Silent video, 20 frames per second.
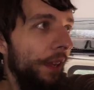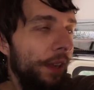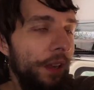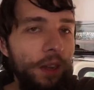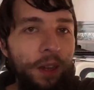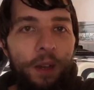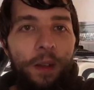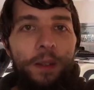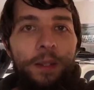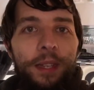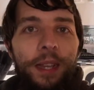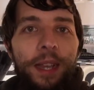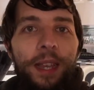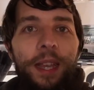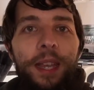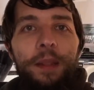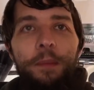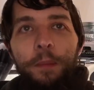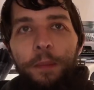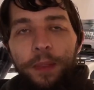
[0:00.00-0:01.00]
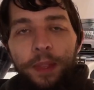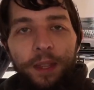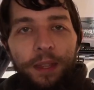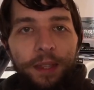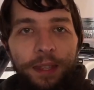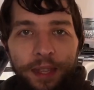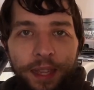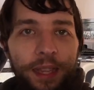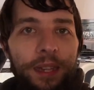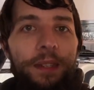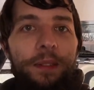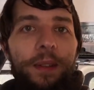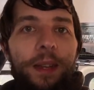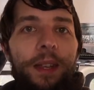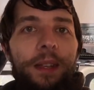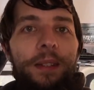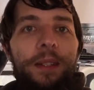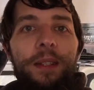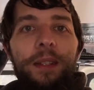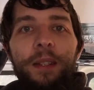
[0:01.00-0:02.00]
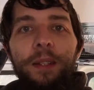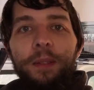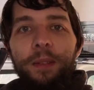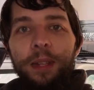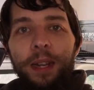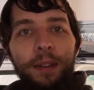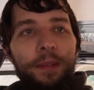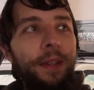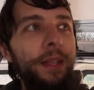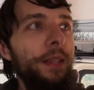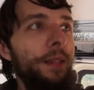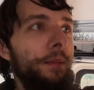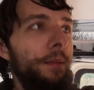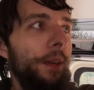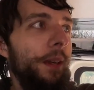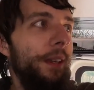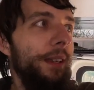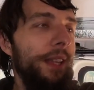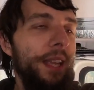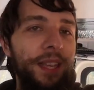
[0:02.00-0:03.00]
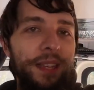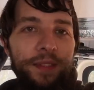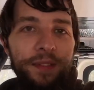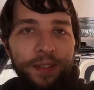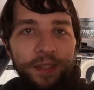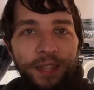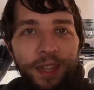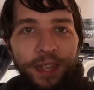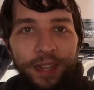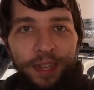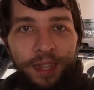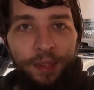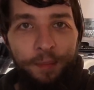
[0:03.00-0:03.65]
all night, year round, and do whatever you want if you're that kind